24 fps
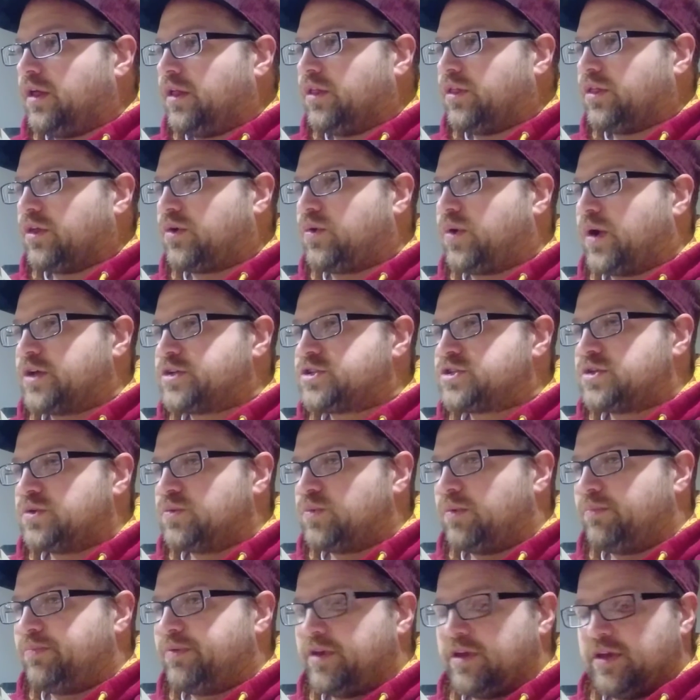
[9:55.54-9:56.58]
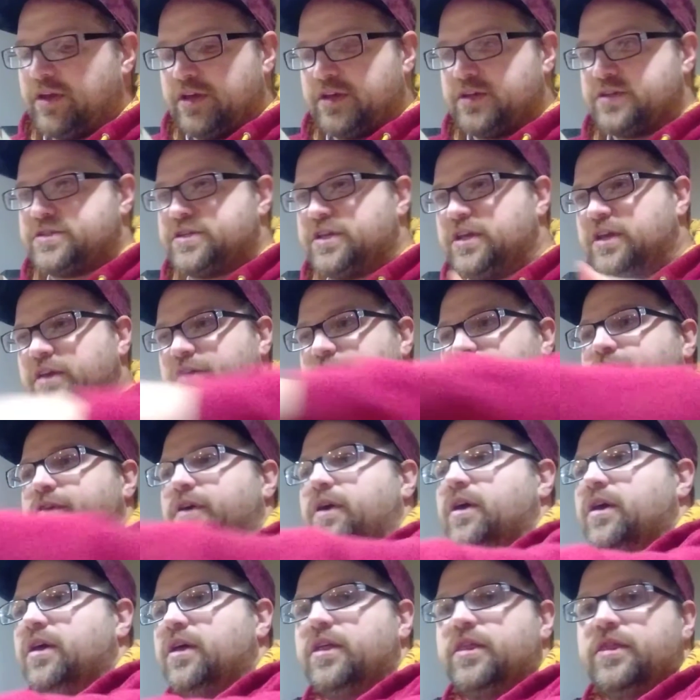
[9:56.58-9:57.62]
The question will be is if
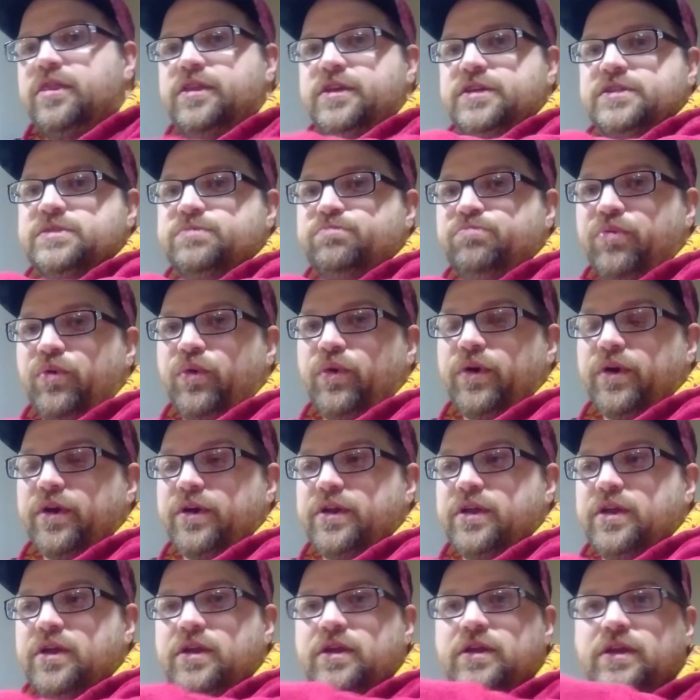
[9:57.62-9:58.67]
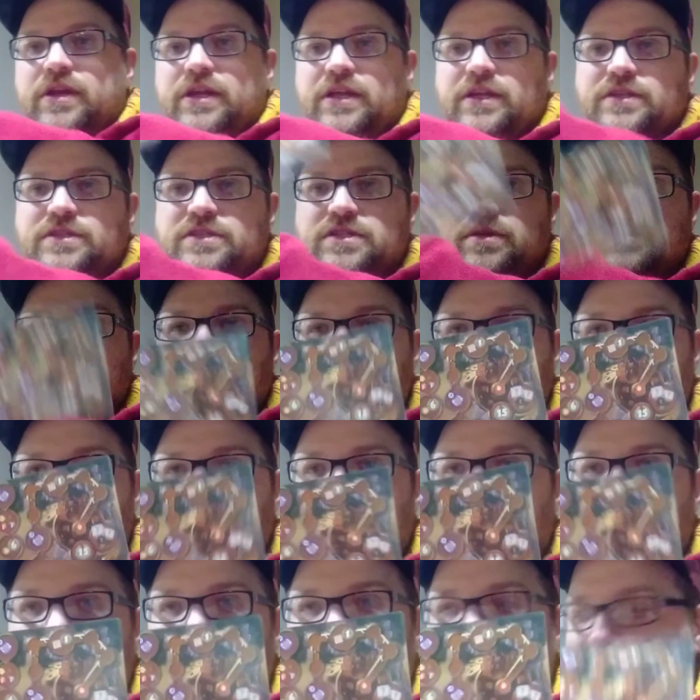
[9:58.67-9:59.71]
this board needs to
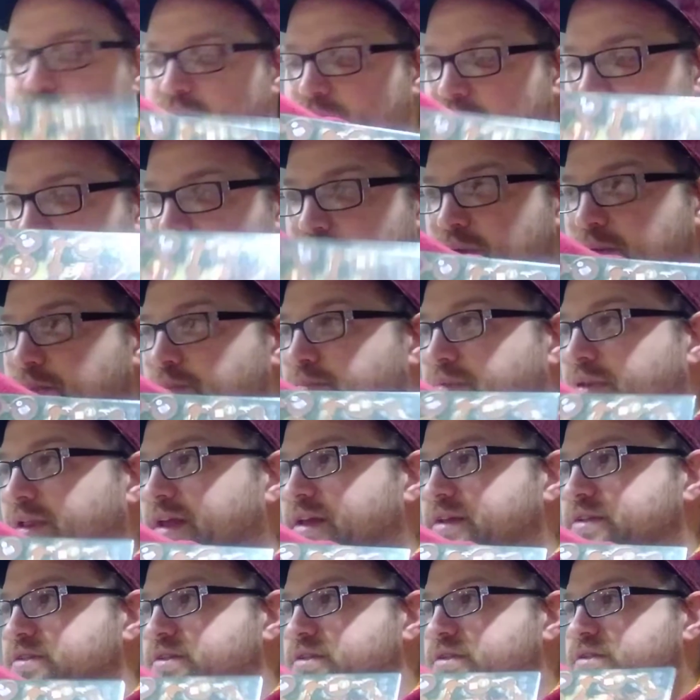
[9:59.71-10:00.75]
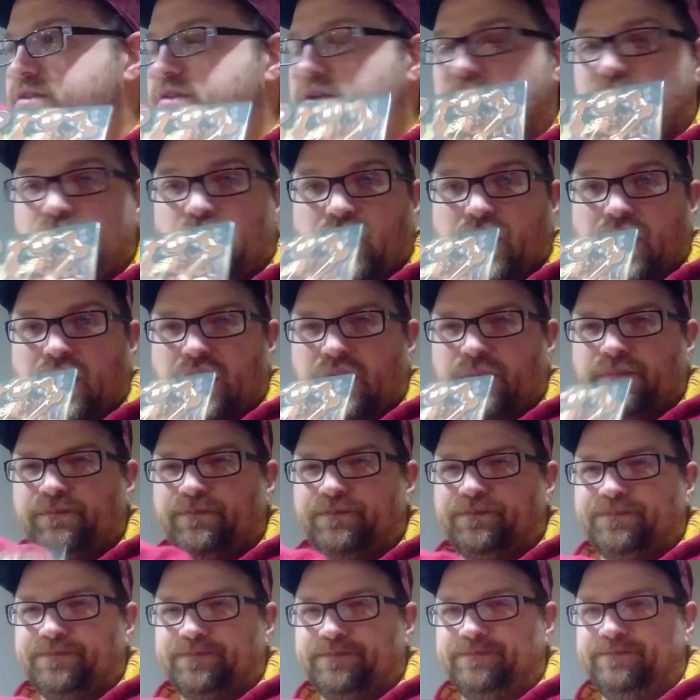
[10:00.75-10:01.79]
be placed somewhere,
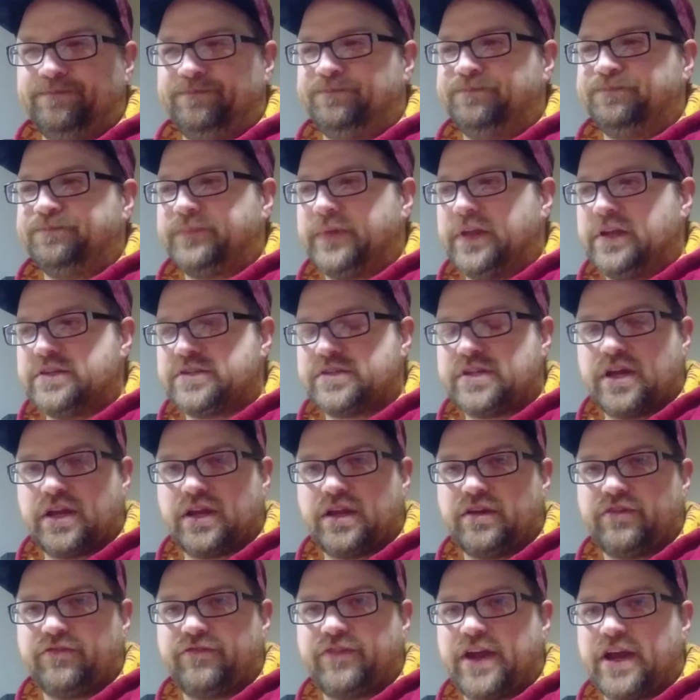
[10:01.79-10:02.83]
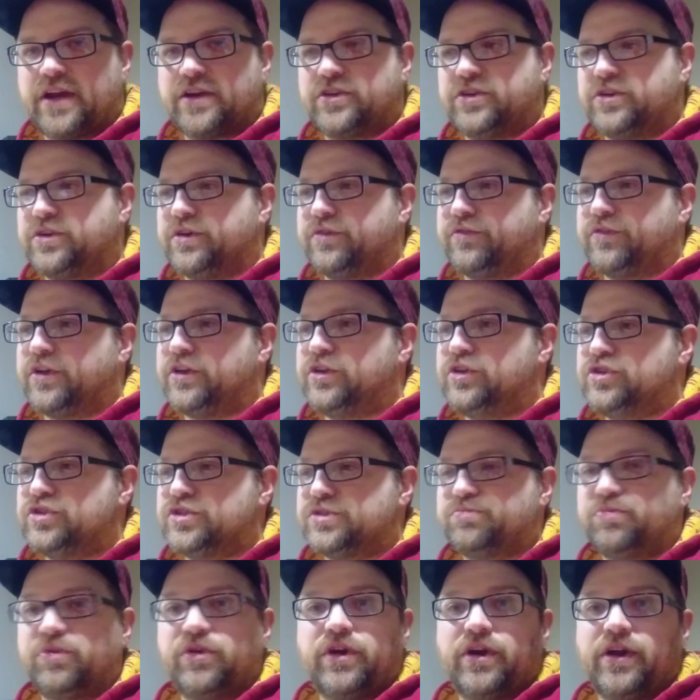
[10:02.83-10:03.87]
is that going to factor, or can you
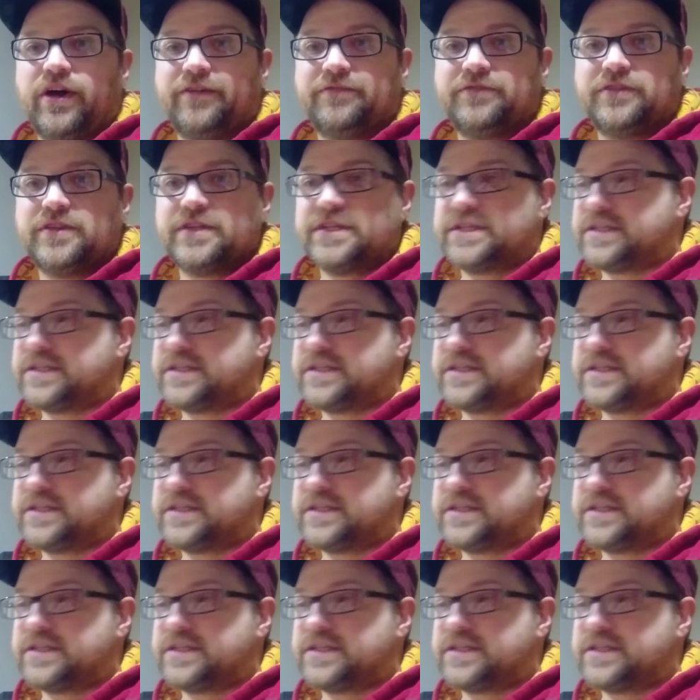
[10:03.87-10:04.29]
just put it off to the